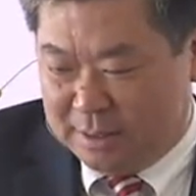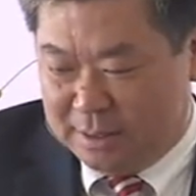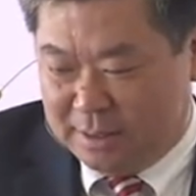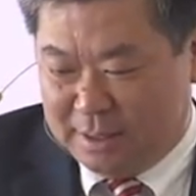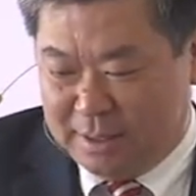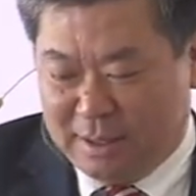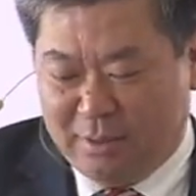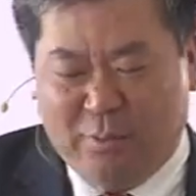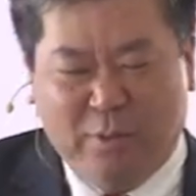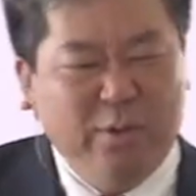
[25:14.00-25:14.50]

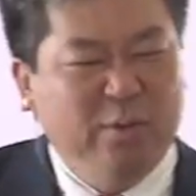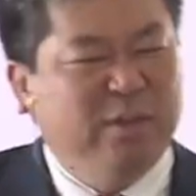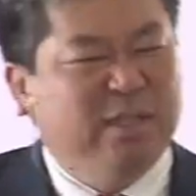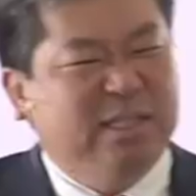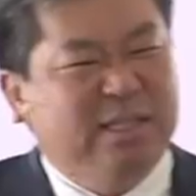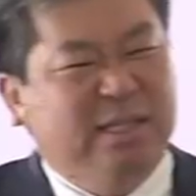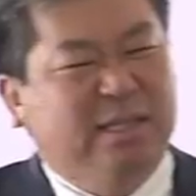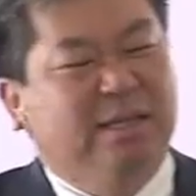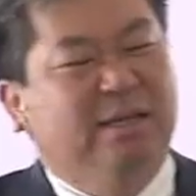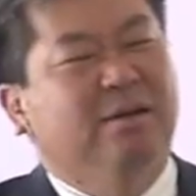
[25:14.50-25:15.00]
And we would
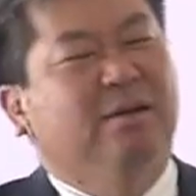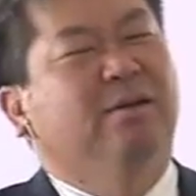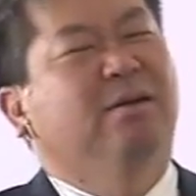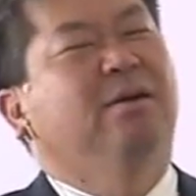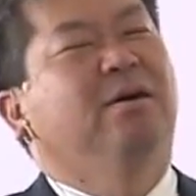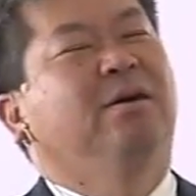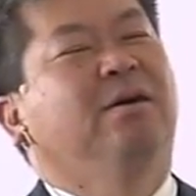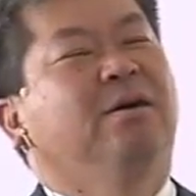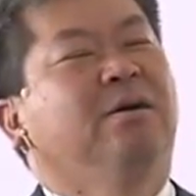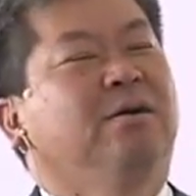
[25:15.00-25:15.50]
sit there going,
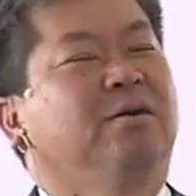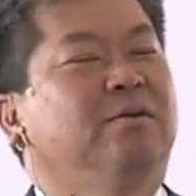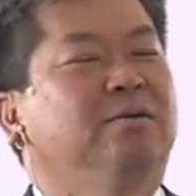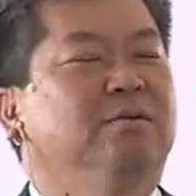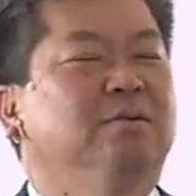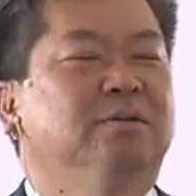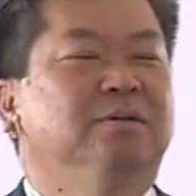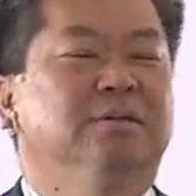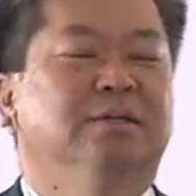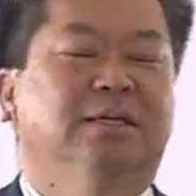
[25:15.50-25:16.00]
oh,
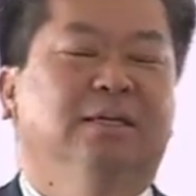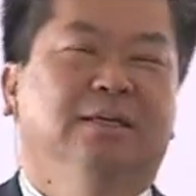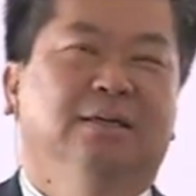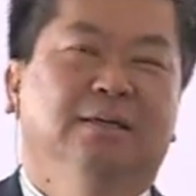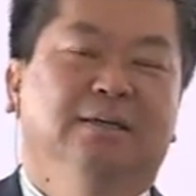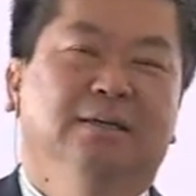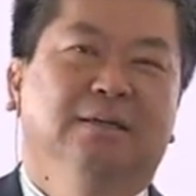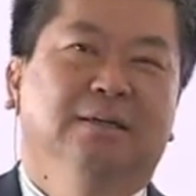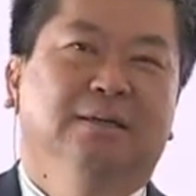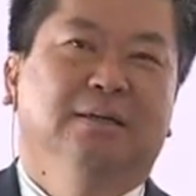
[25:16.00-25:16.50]

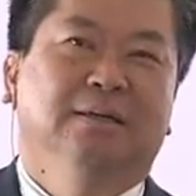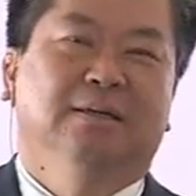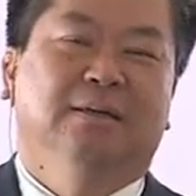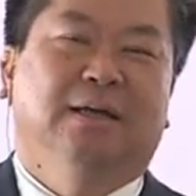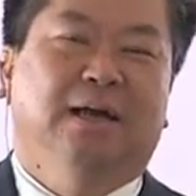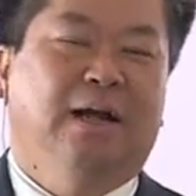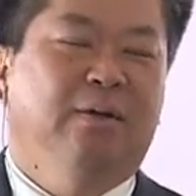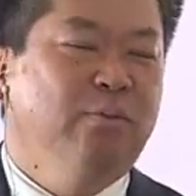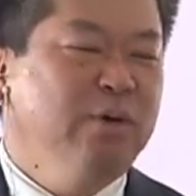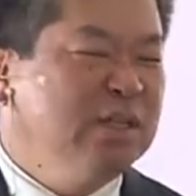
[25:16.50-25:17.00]

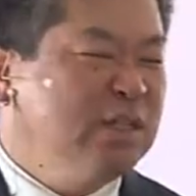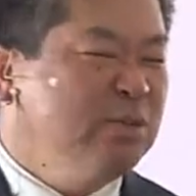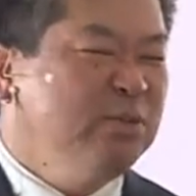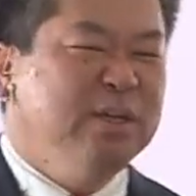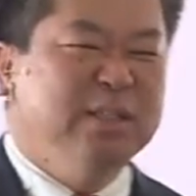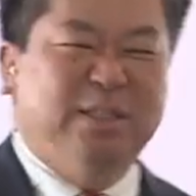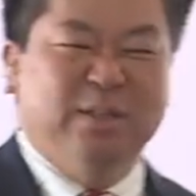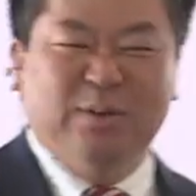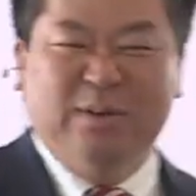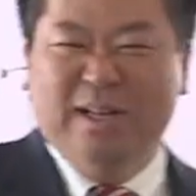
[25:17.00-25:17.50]
God, what should we
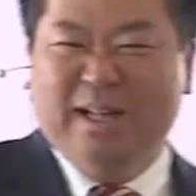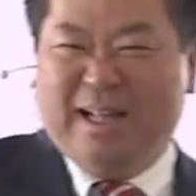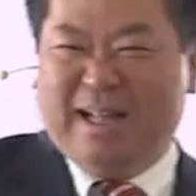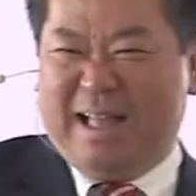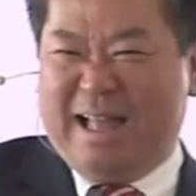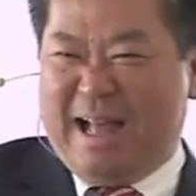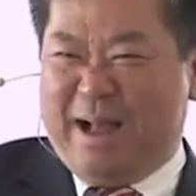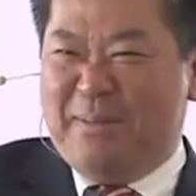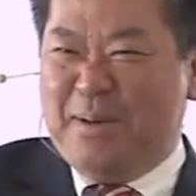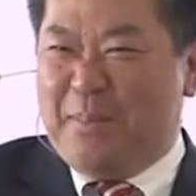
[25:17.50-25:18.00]
do? And,
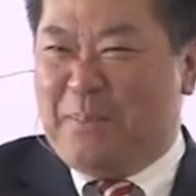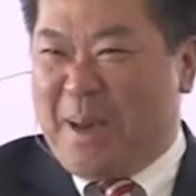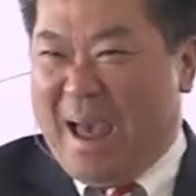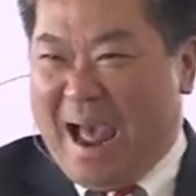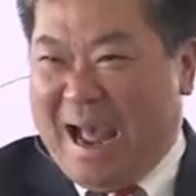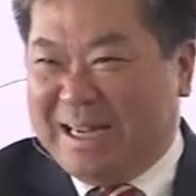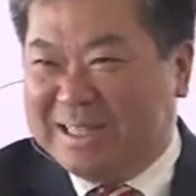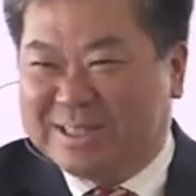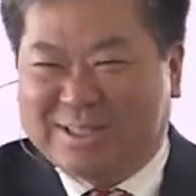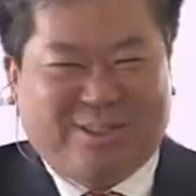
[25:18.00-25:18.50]
and I'm a
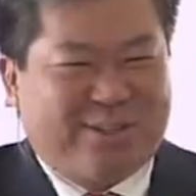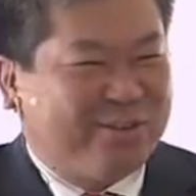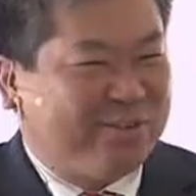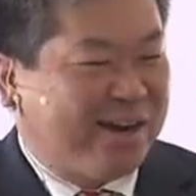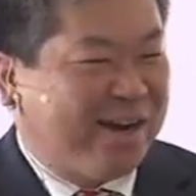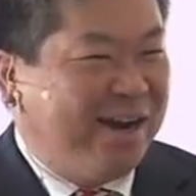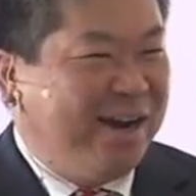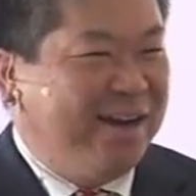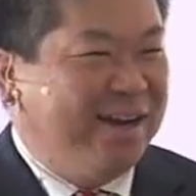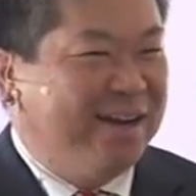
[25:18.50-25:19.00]
pastor, right?